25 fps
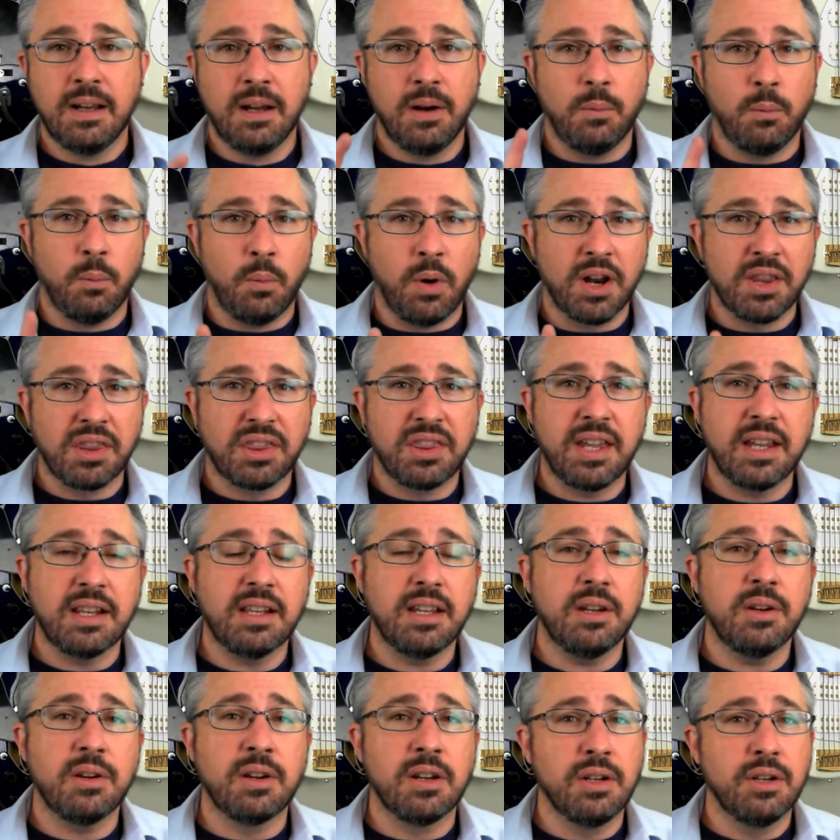One thing that
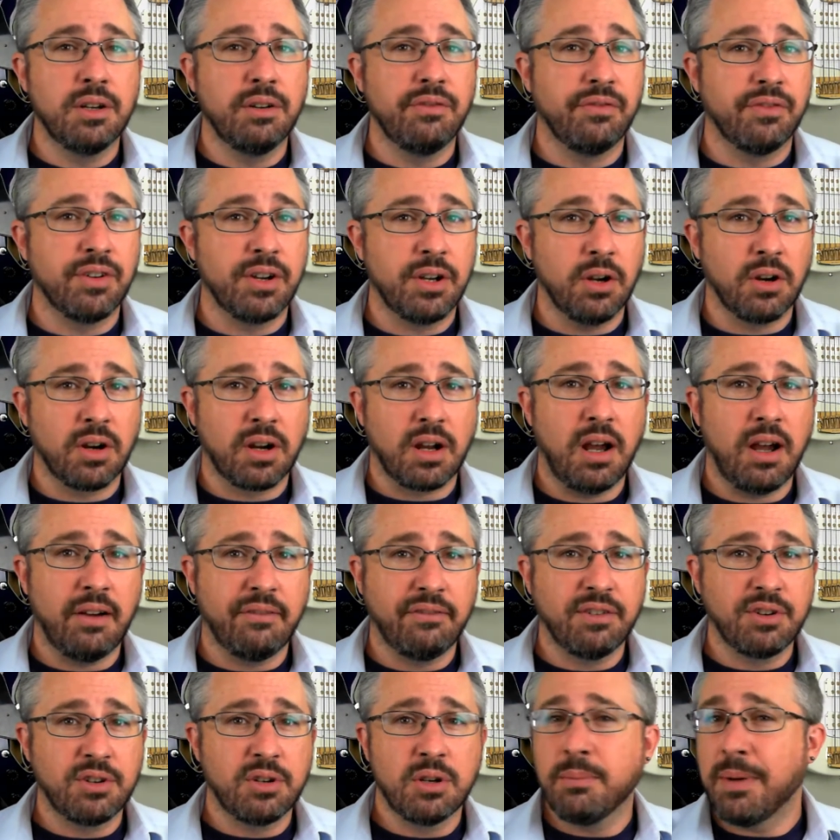you can do for your
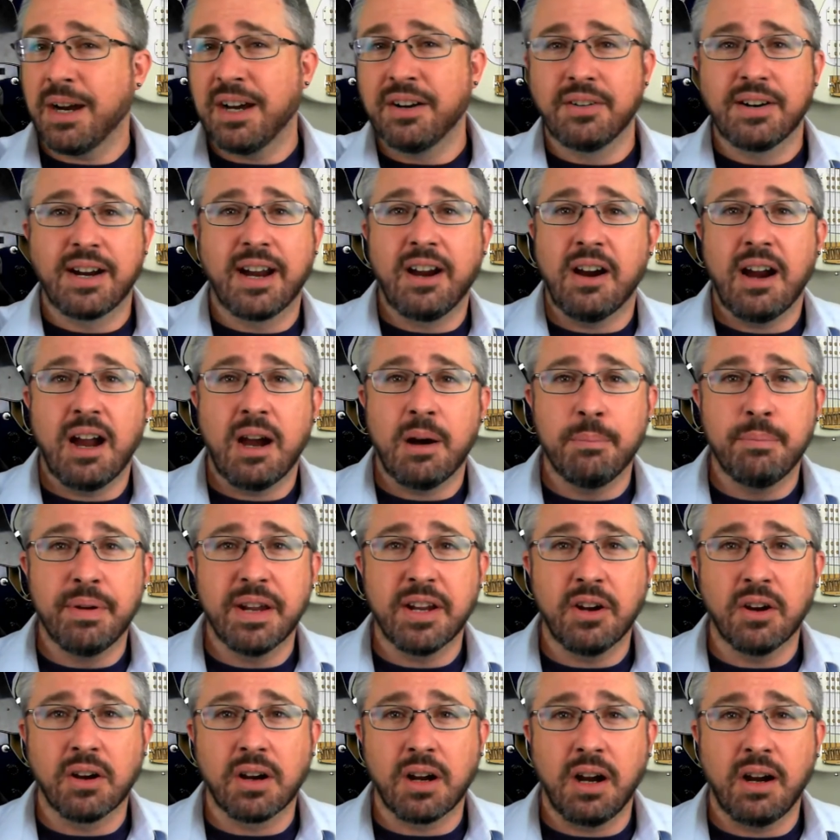conference room, I don't care how big
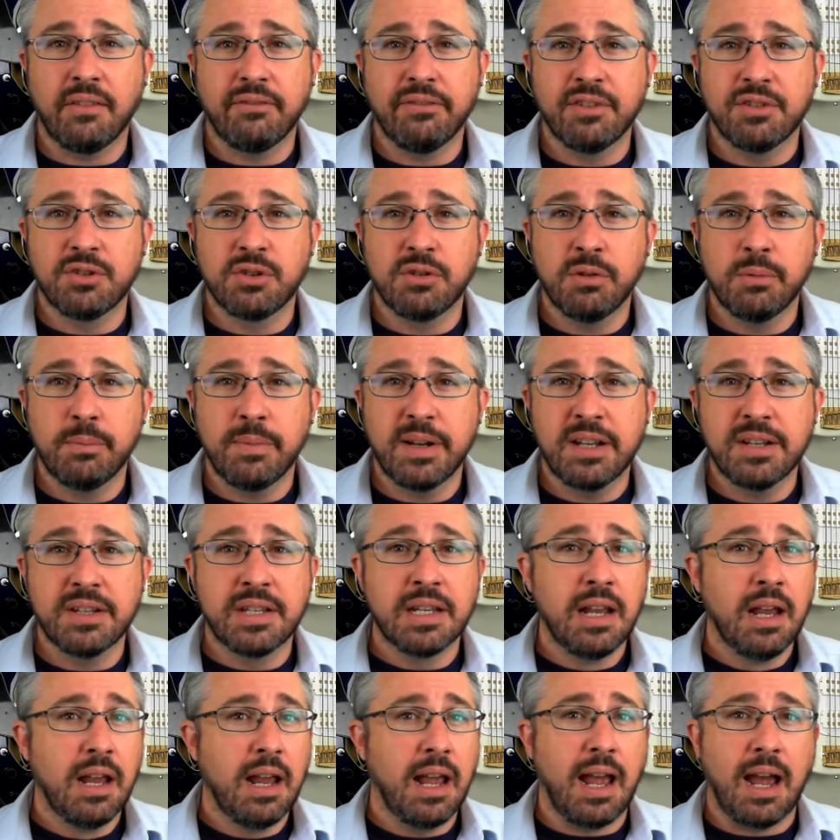your conference room is,
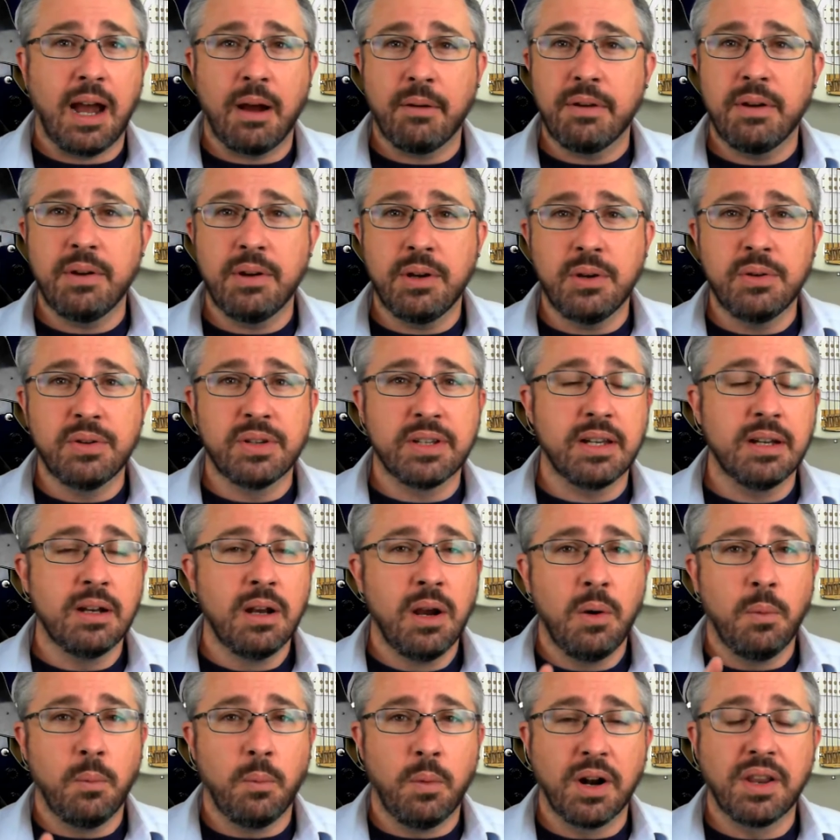how you use it,
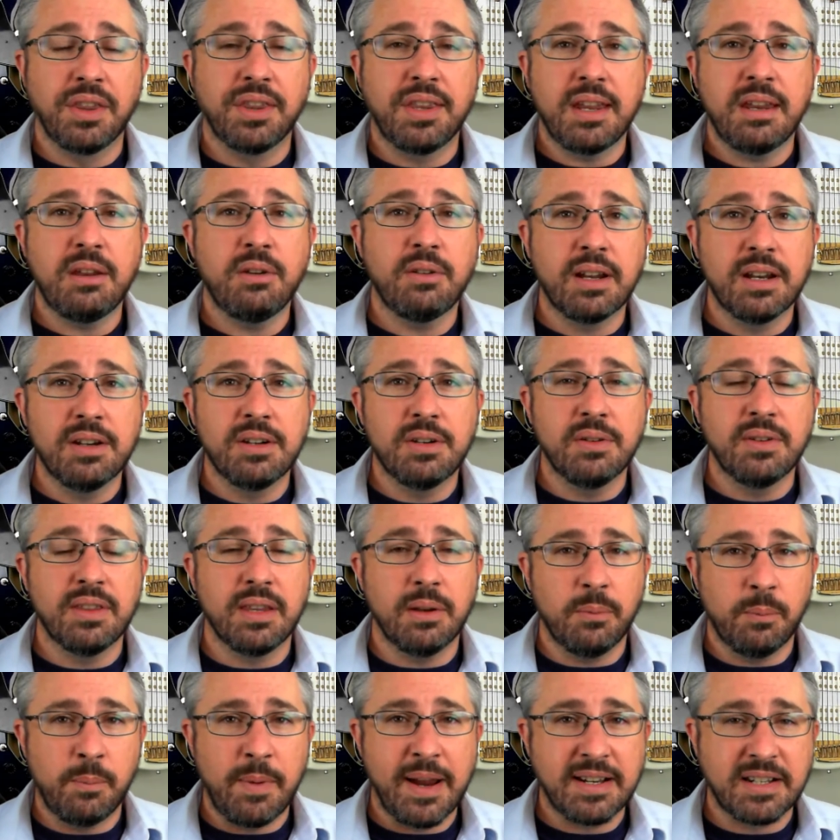one thing you can do
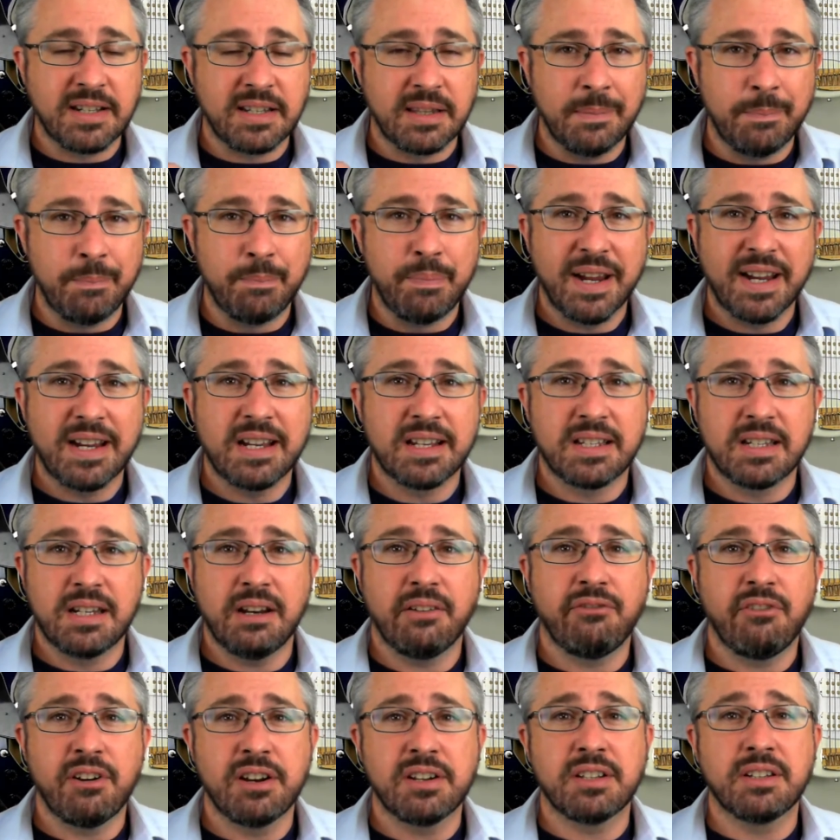that makes the biggest
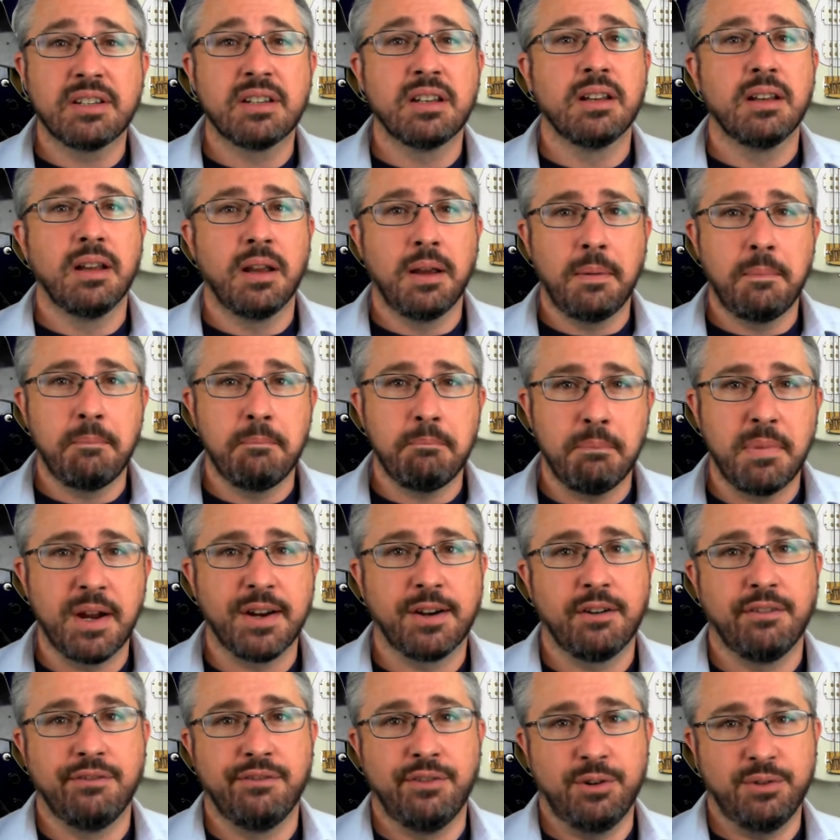difference:
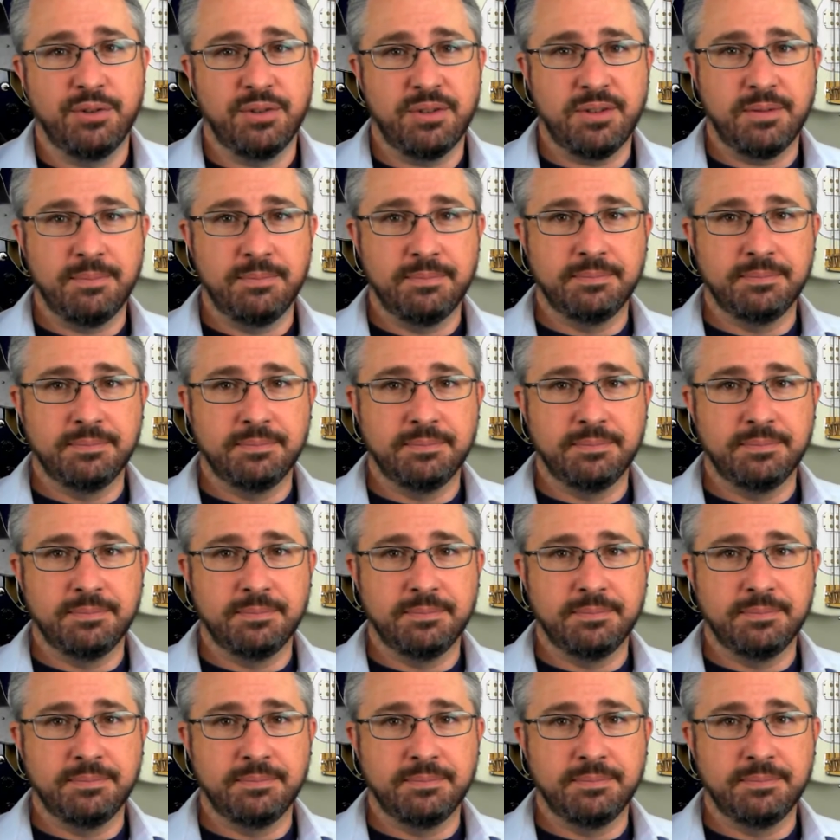microphones.